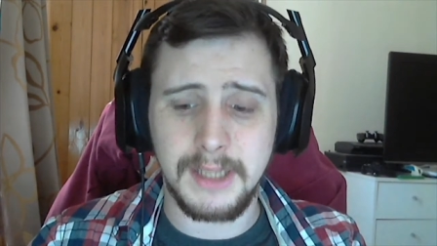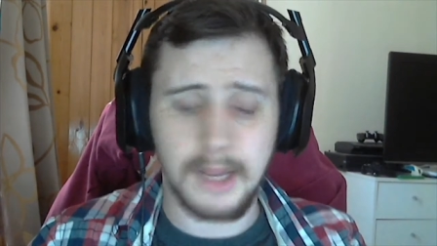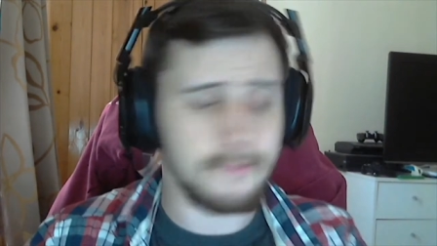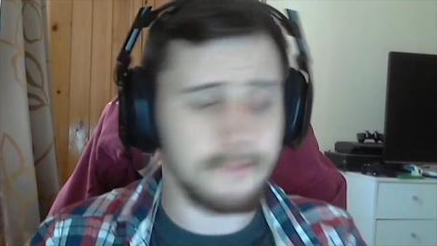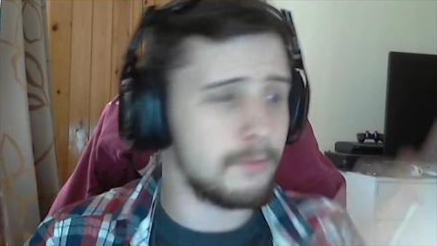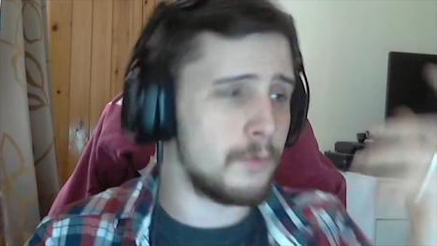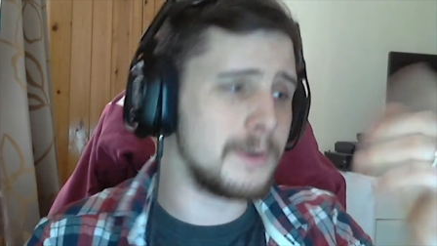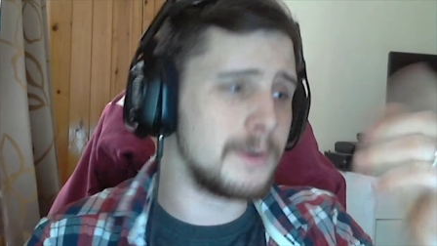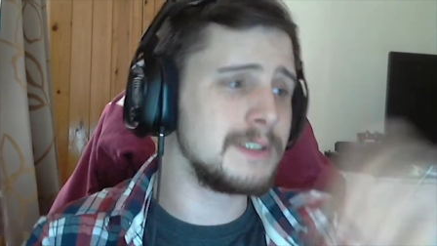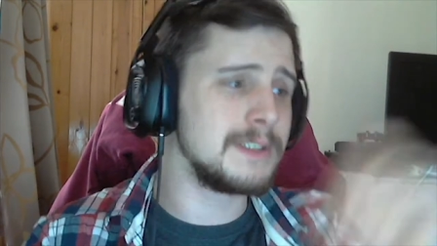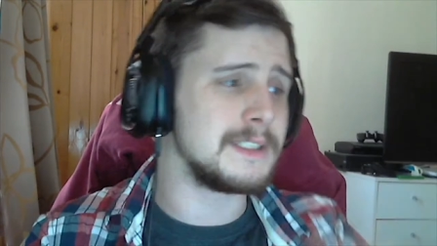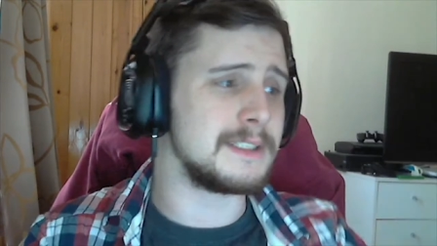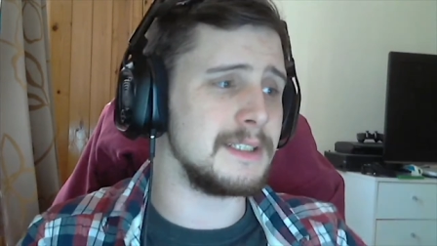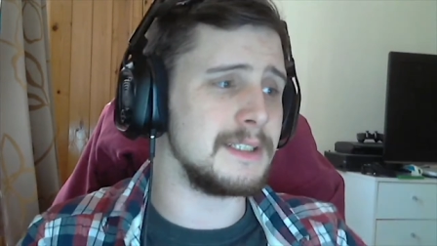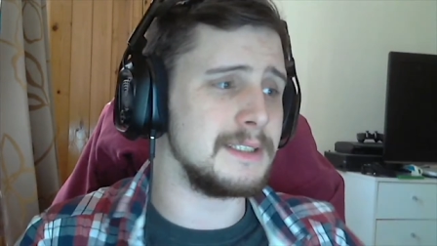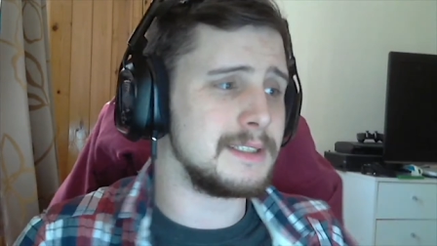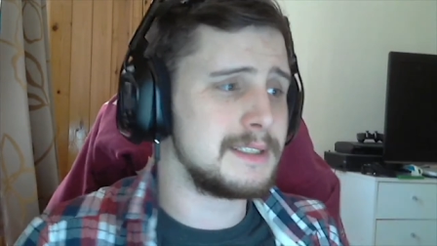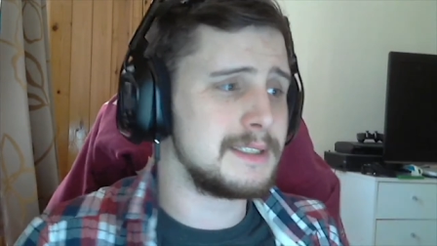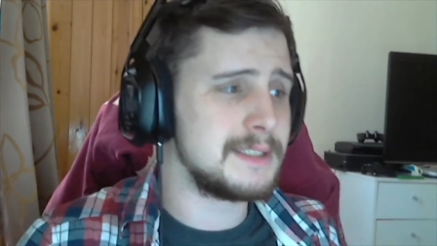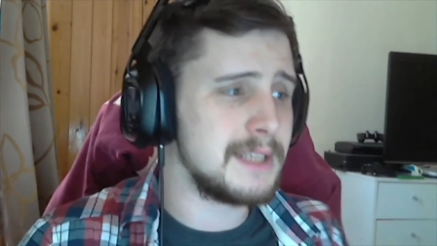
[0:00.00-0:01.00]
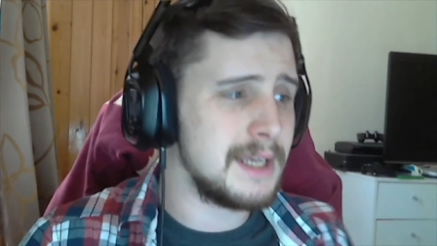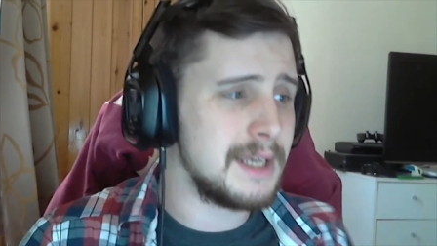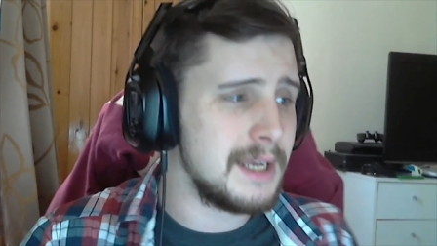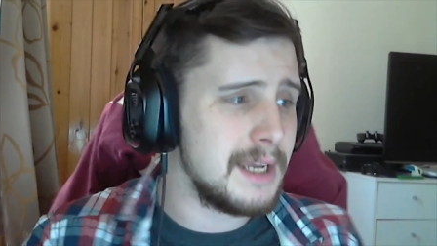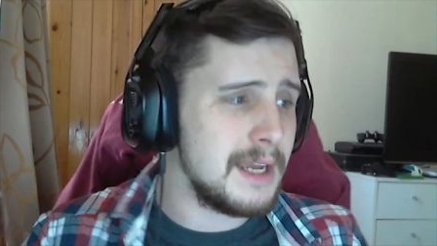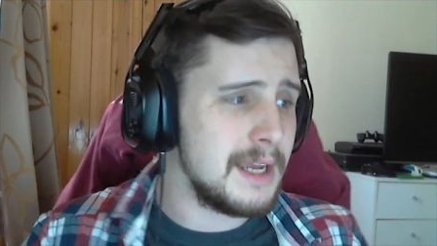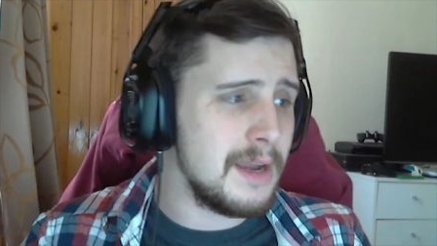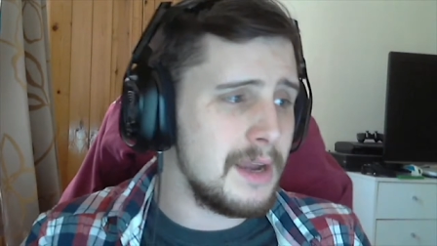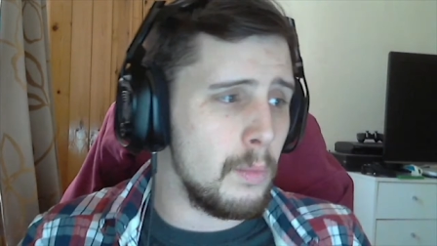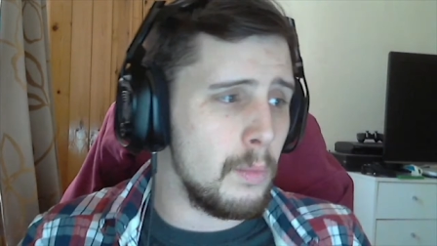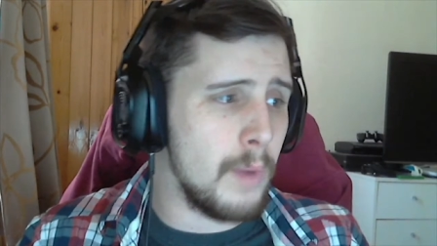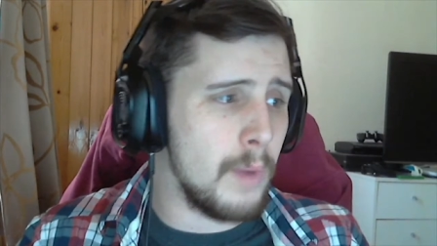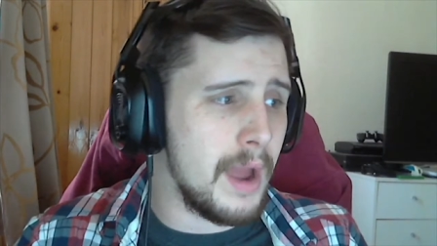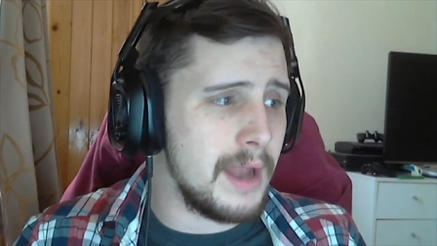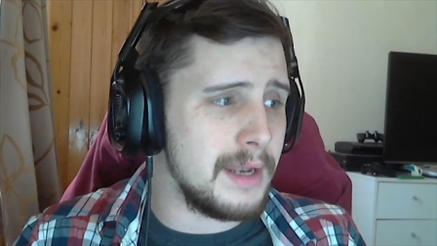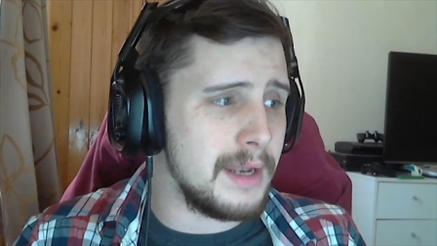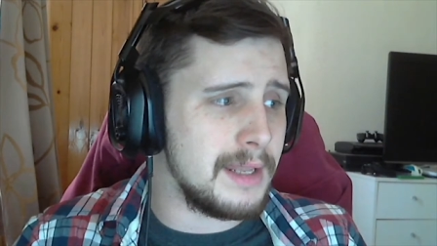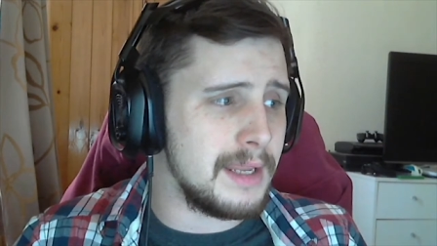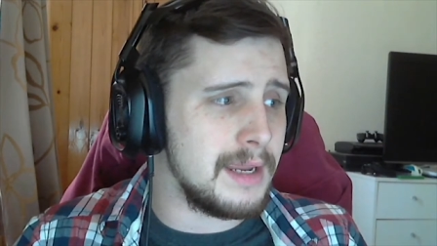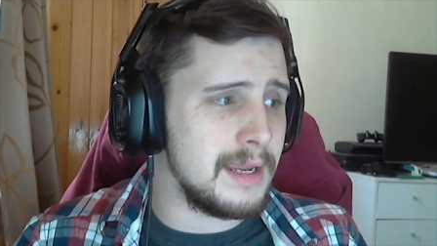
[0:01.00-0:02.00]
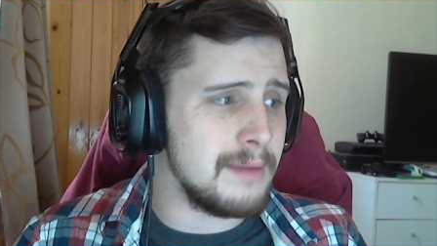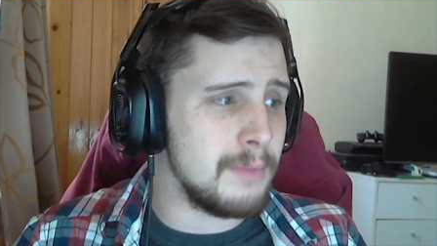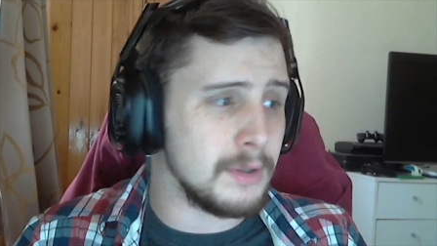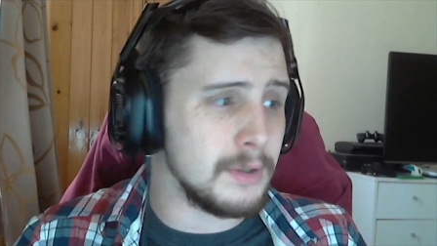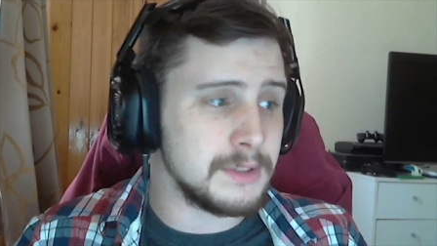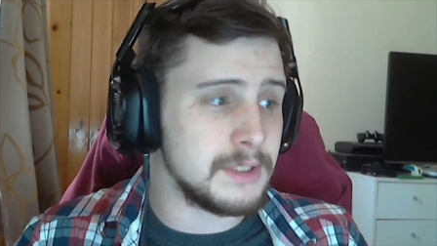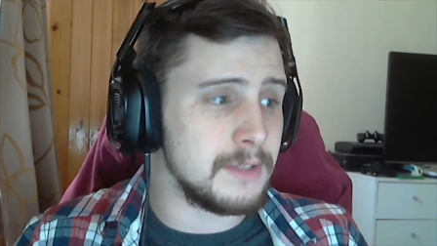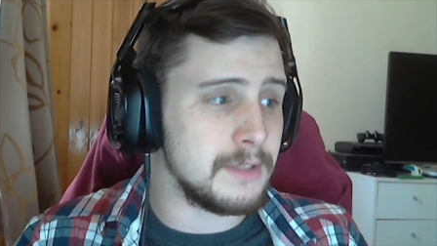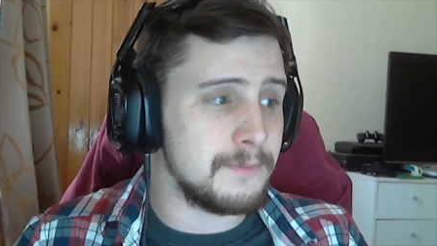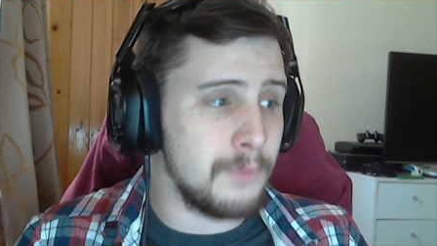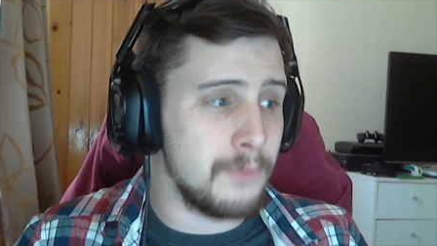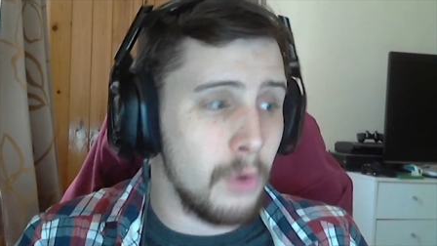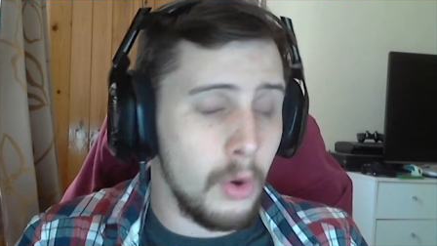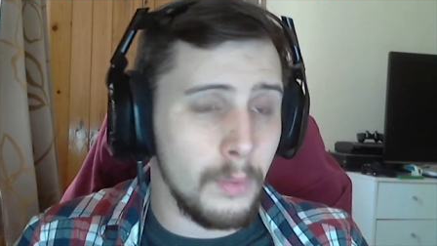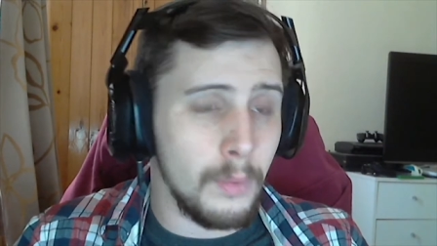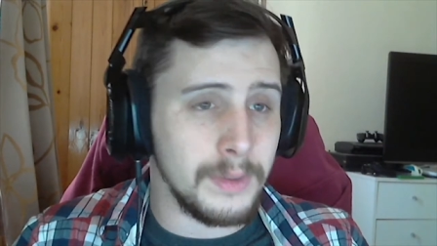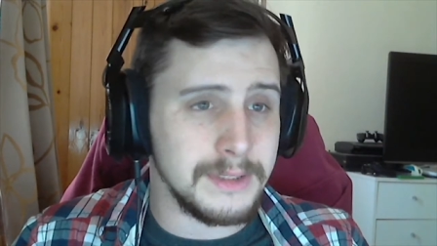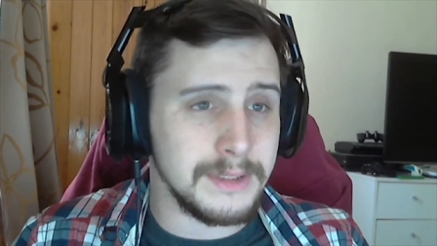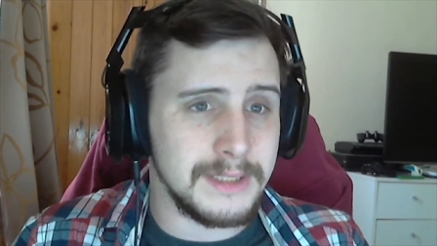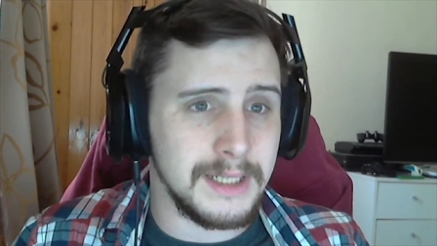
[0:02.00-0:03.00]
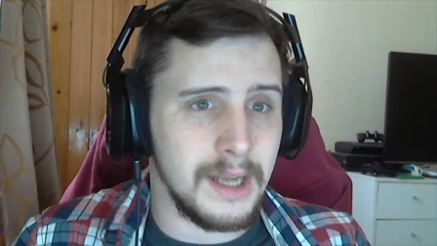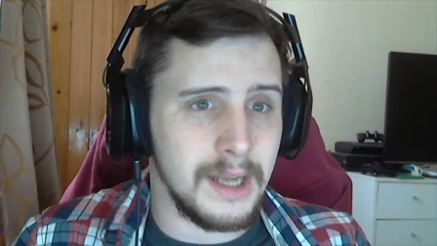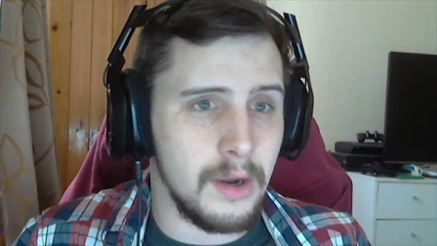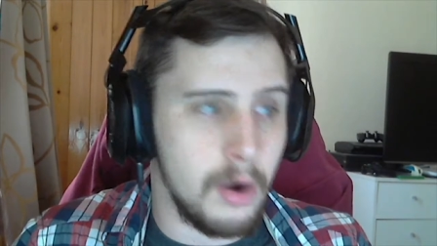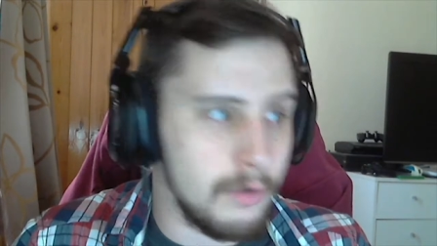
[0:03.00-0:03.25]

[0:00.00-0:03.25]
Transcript: Like for instance, when the Monster Hunter 4 was, you know,